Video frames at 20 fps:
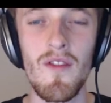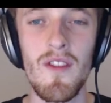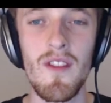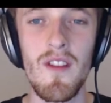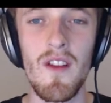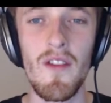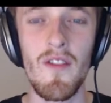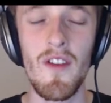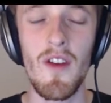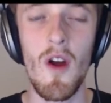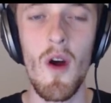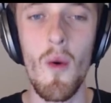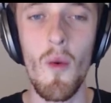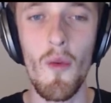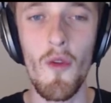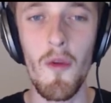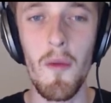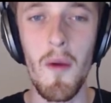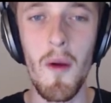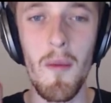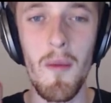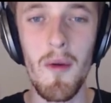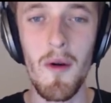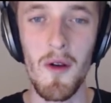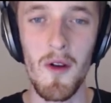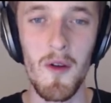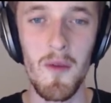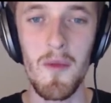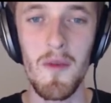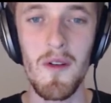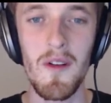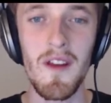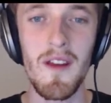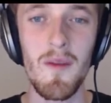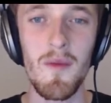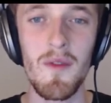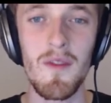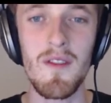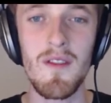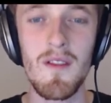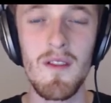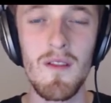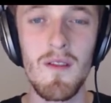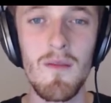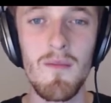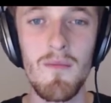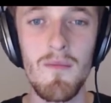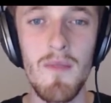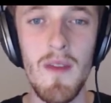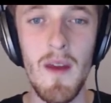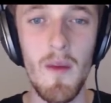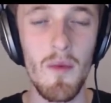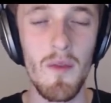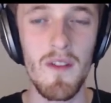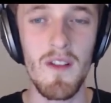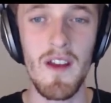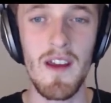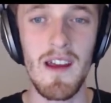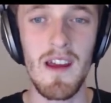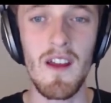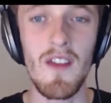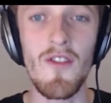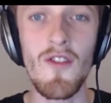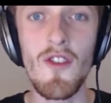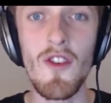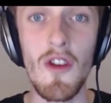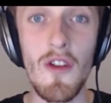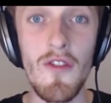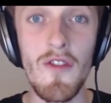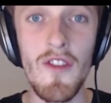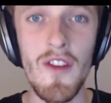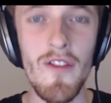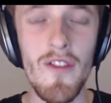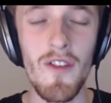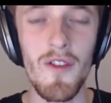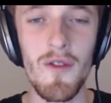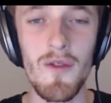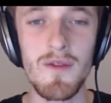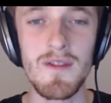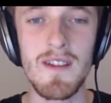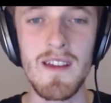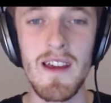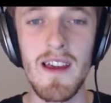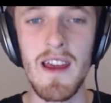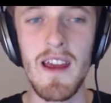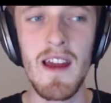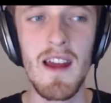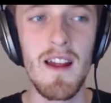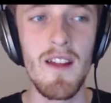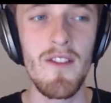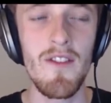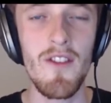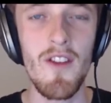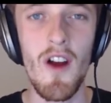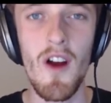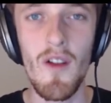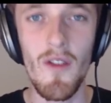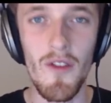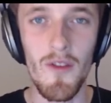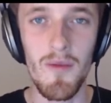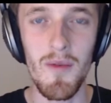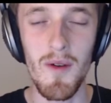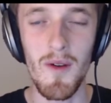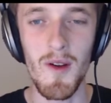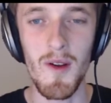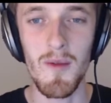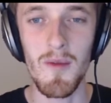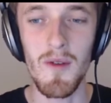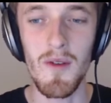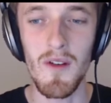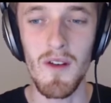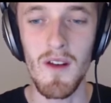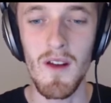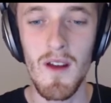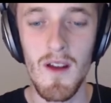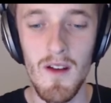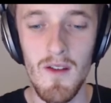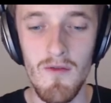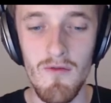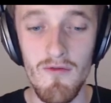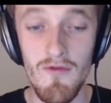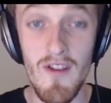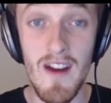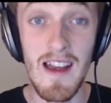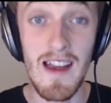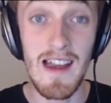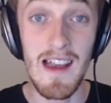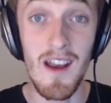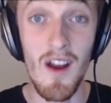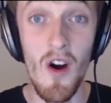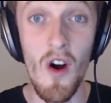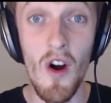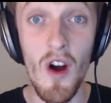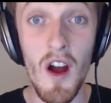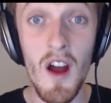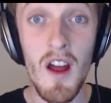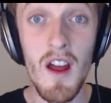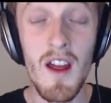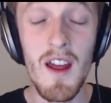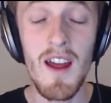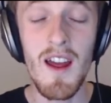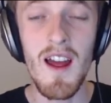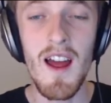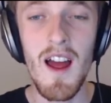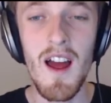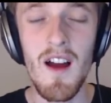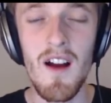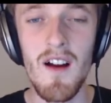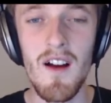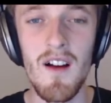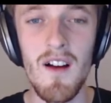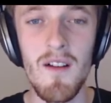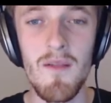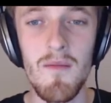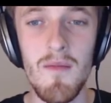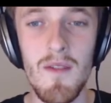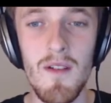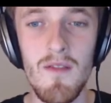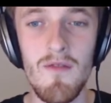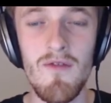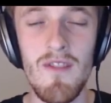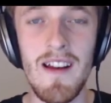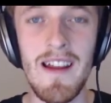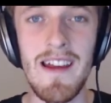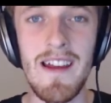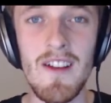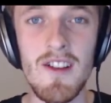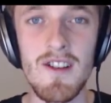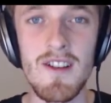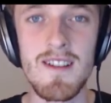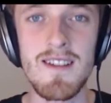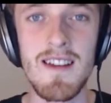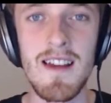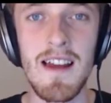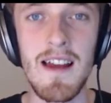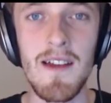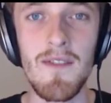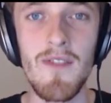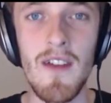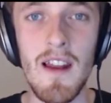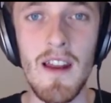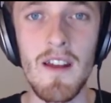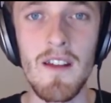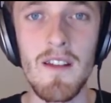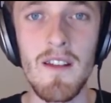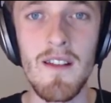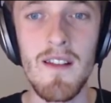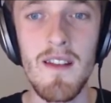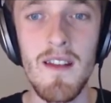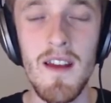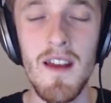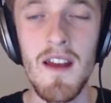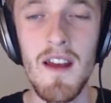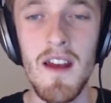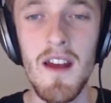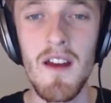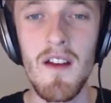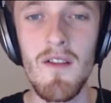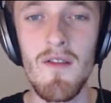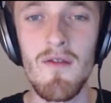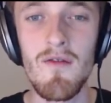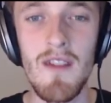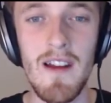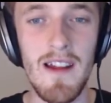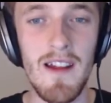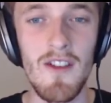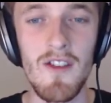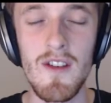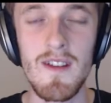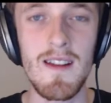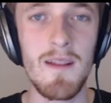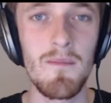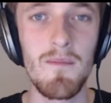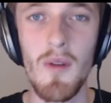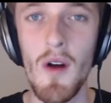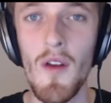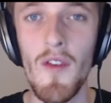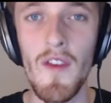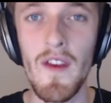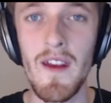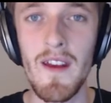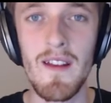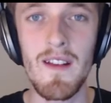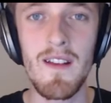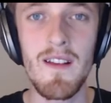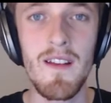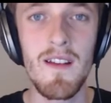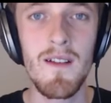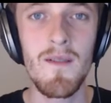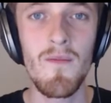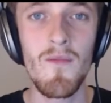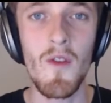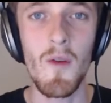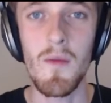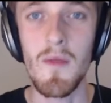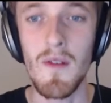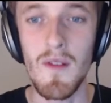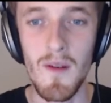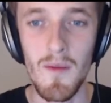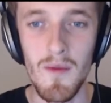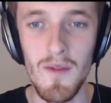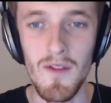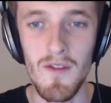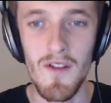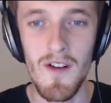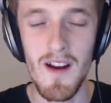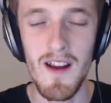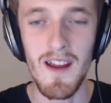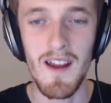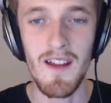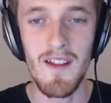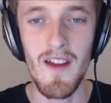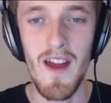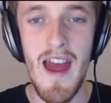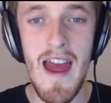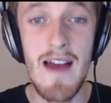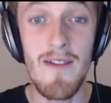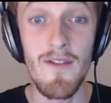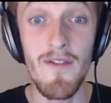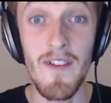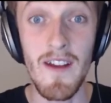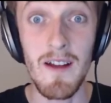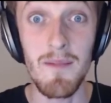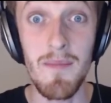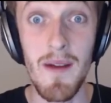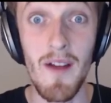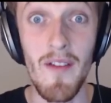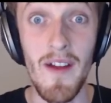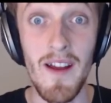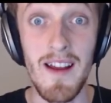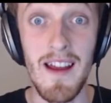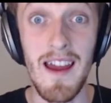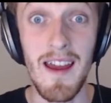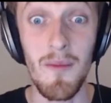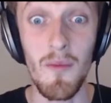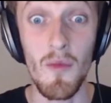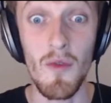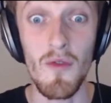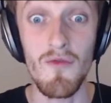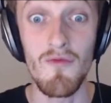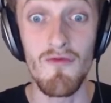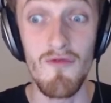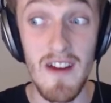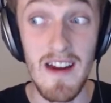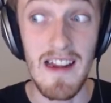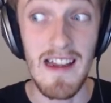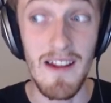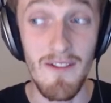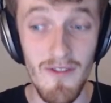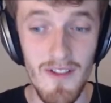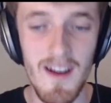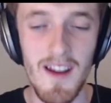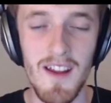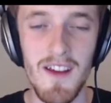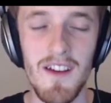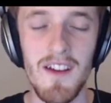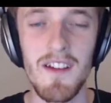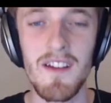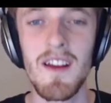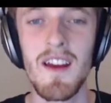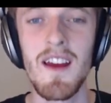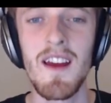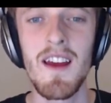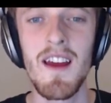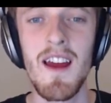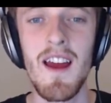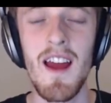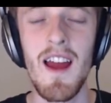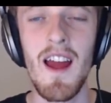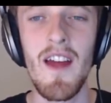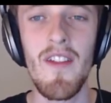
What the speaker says: like the ultimate Pokemon. It was like a good difficulty, tons of Pokemon, really long, really interesting villains, really interesting bosses. The music was great. Like, everything about that game was really, really good. And